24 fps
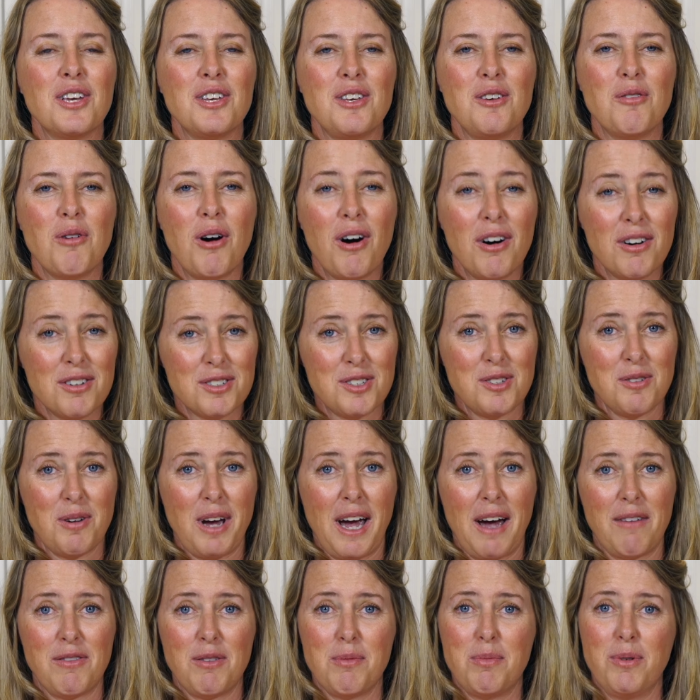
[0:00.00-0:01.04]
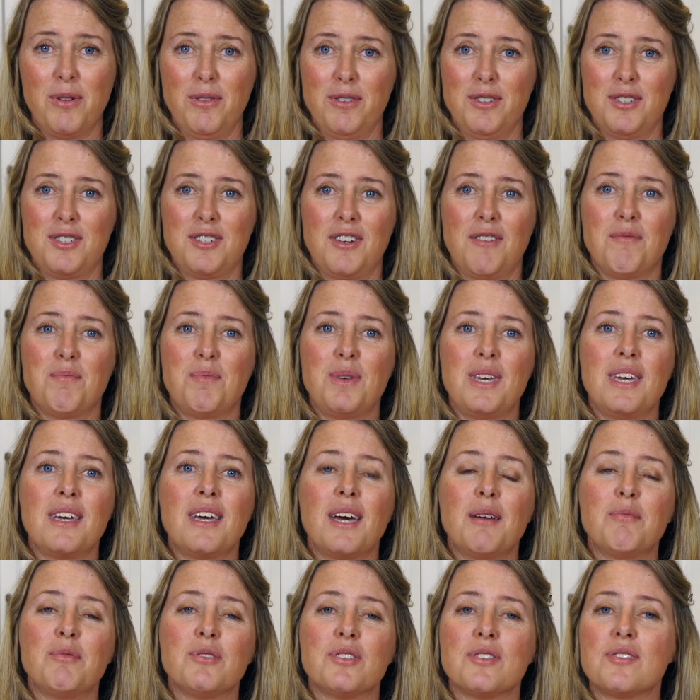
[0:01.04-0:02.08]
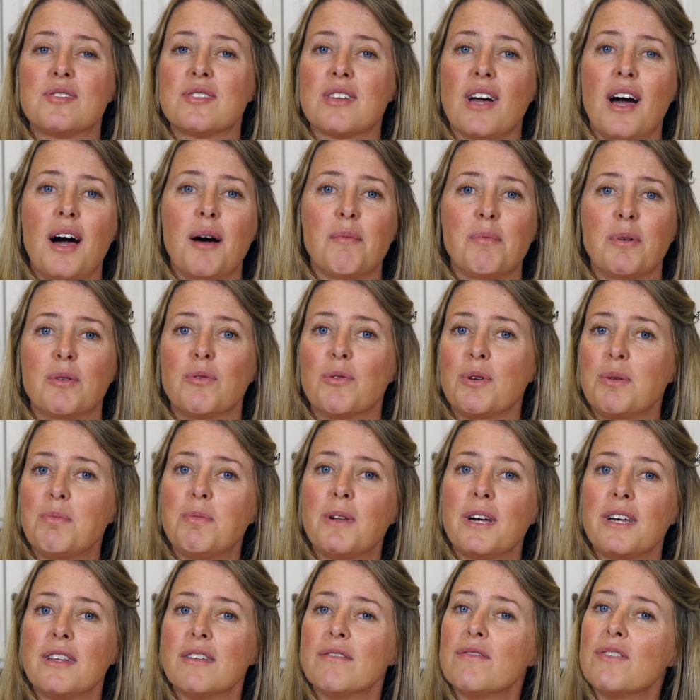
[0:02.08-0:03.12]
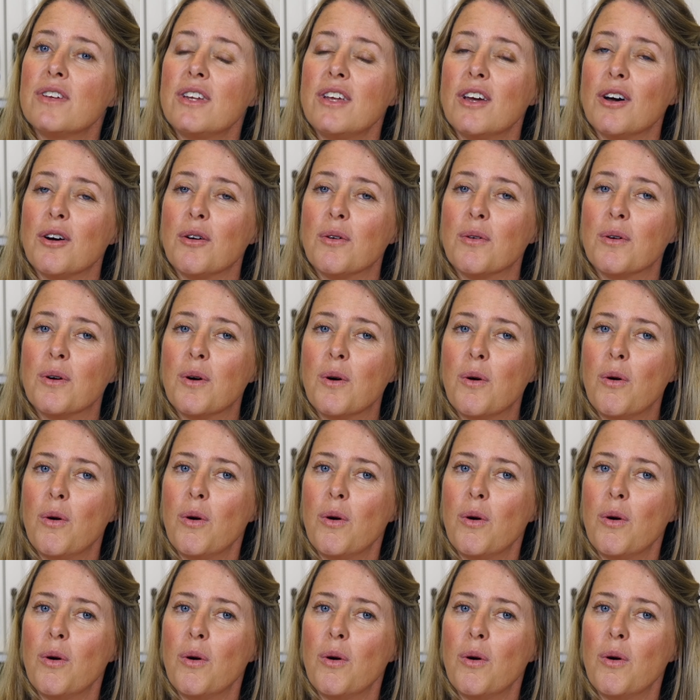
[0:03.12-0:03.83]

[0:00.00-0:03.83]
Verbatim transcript: You also have the bonus of being able to stop and replay the video